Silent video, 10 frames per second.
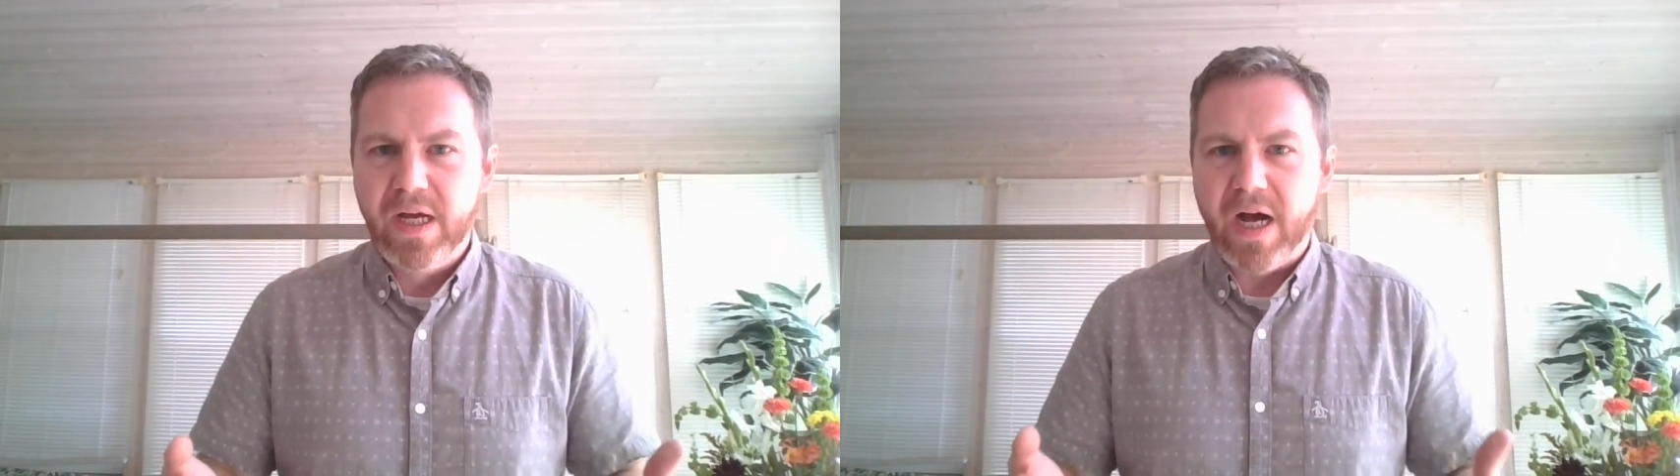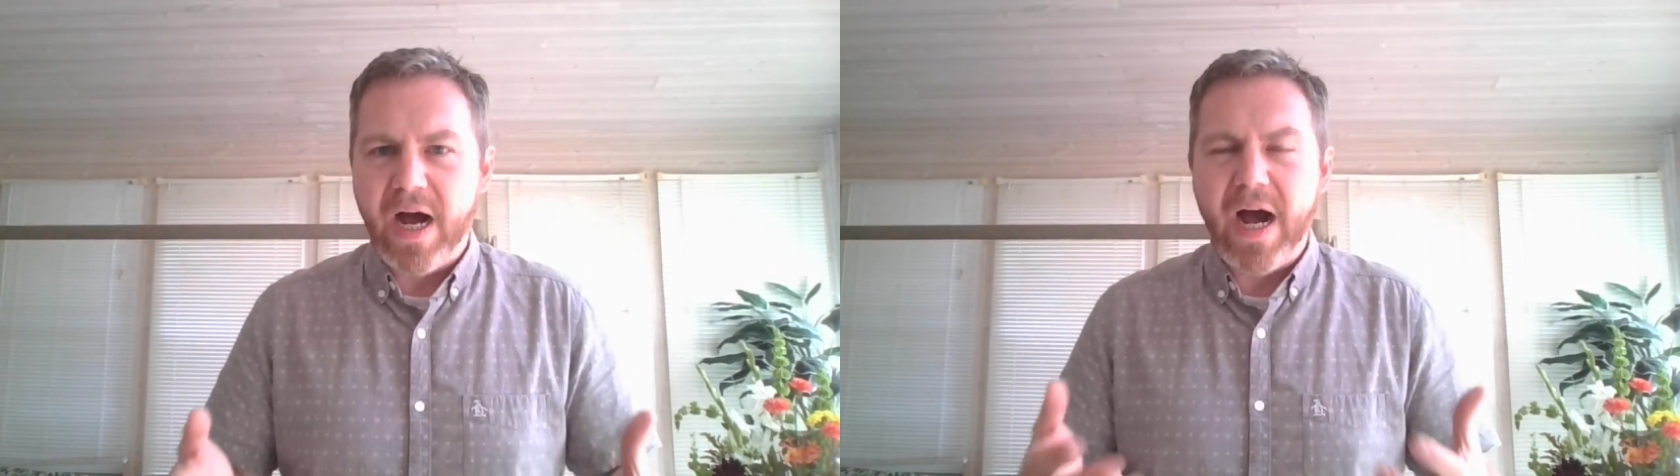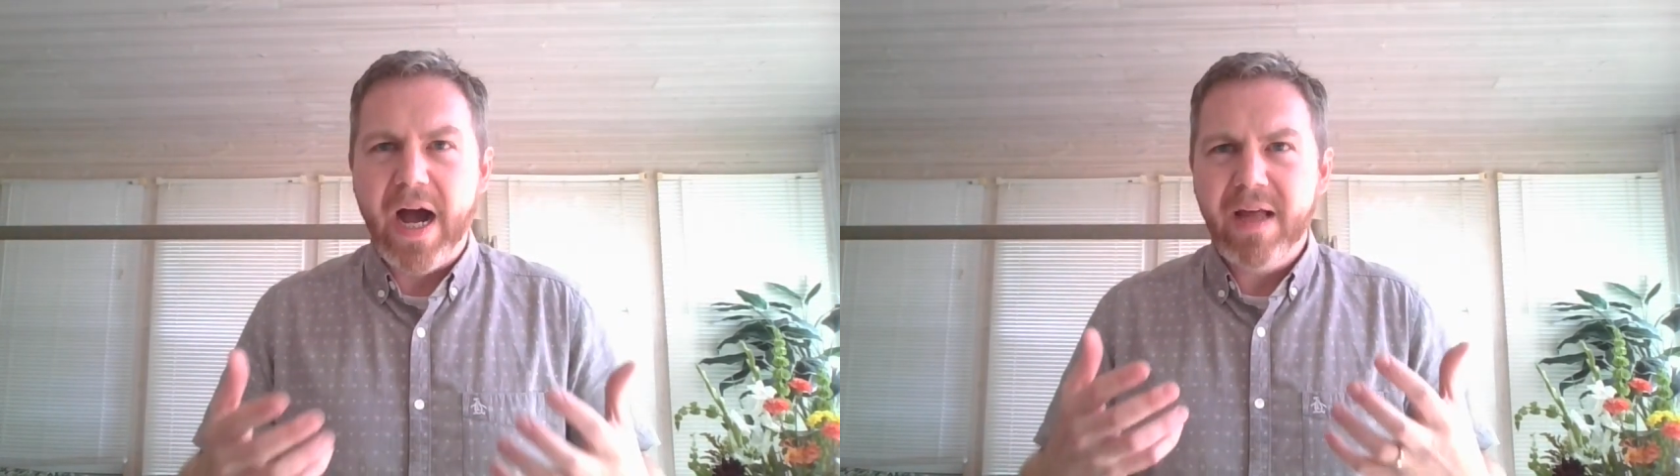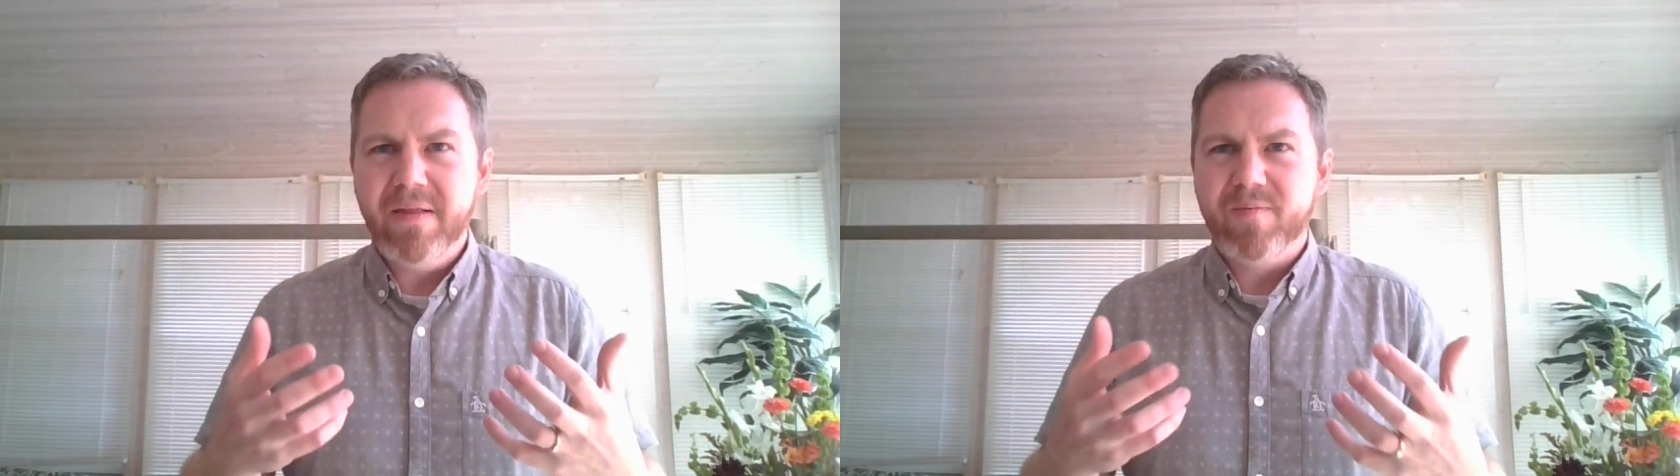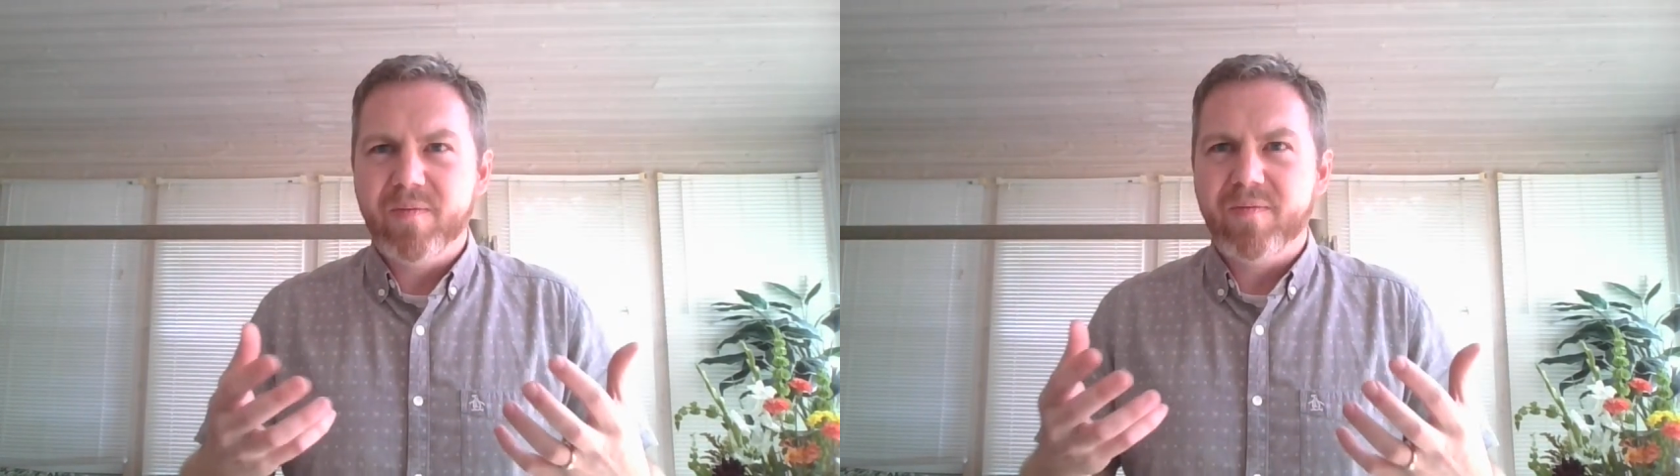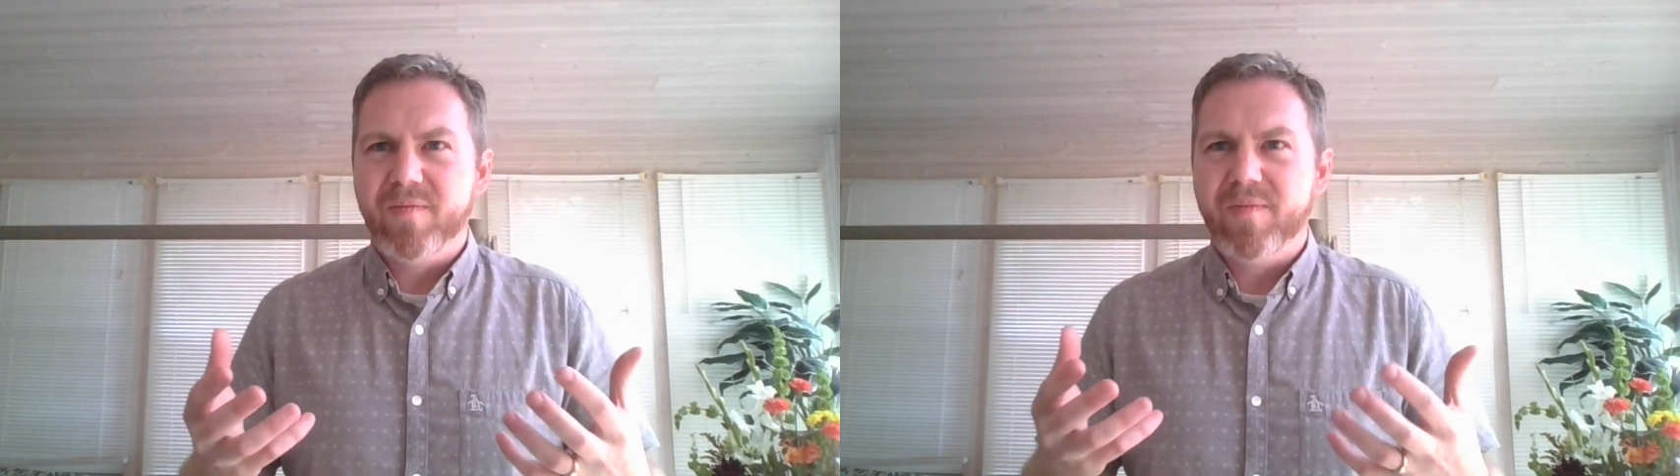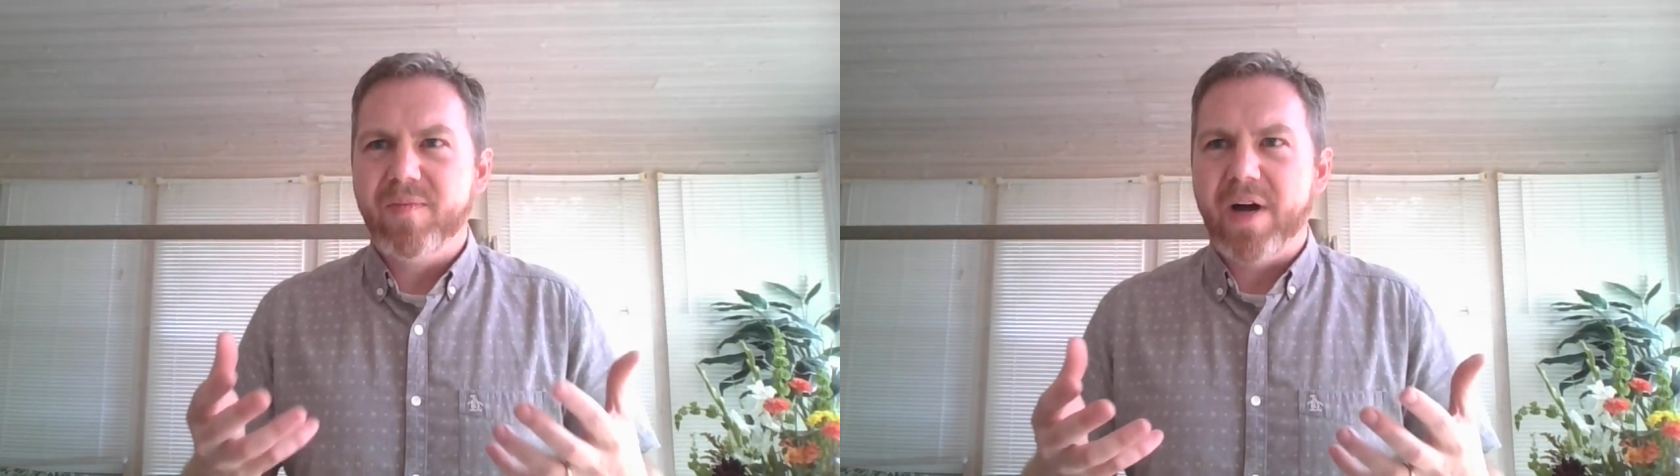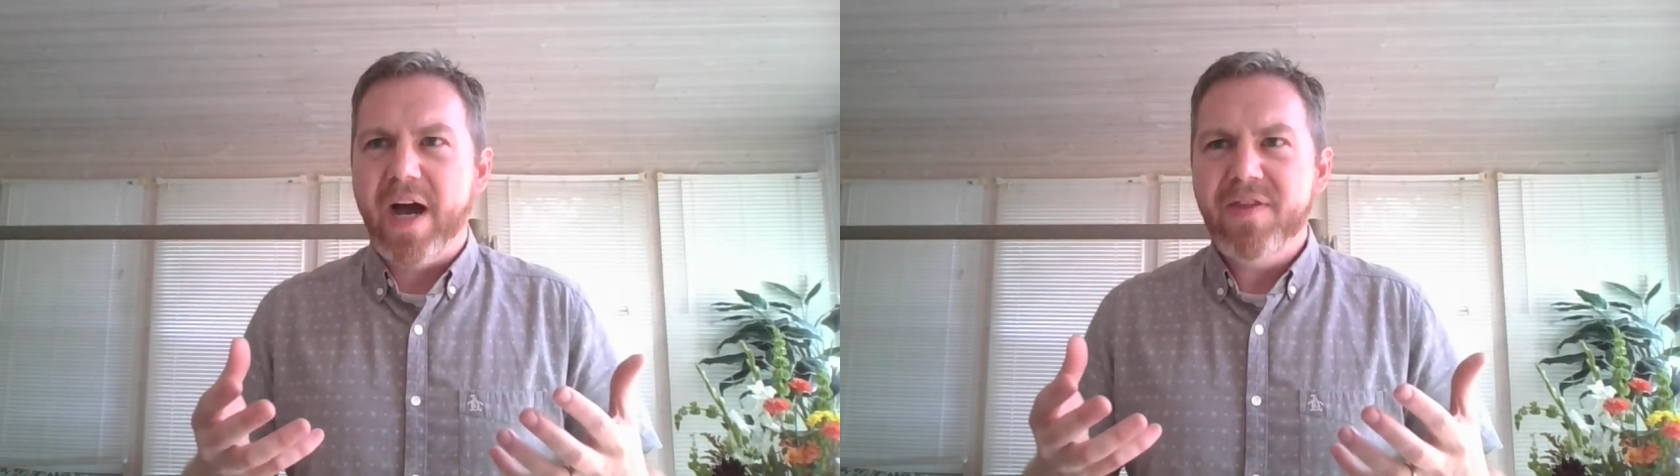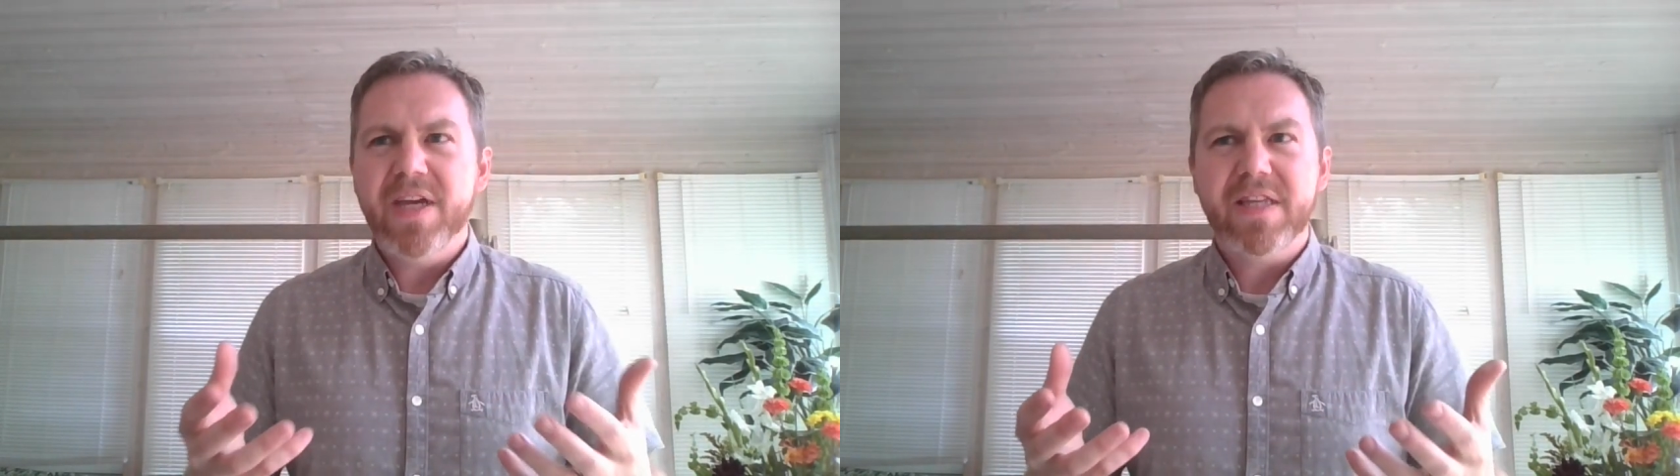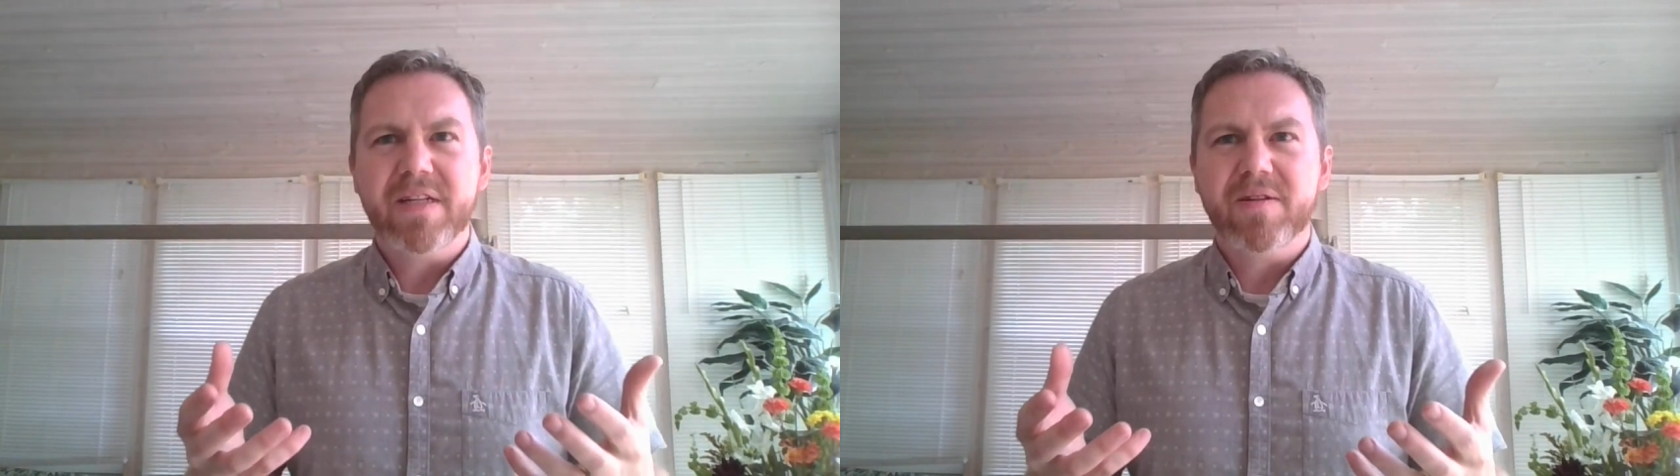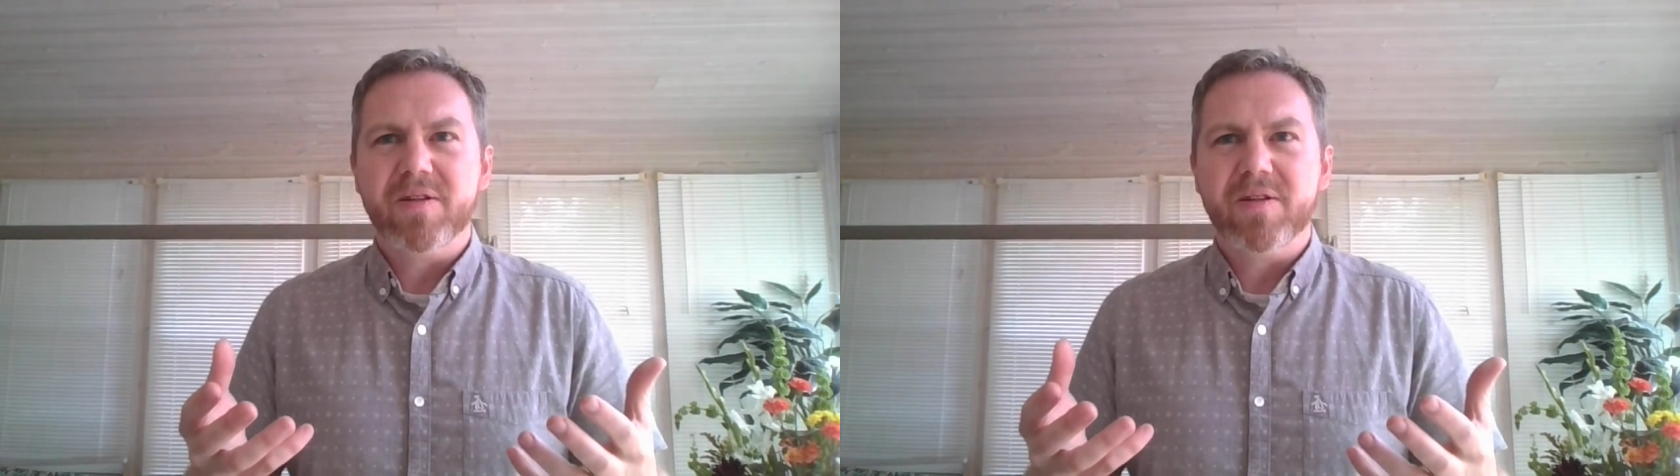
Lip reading: I think that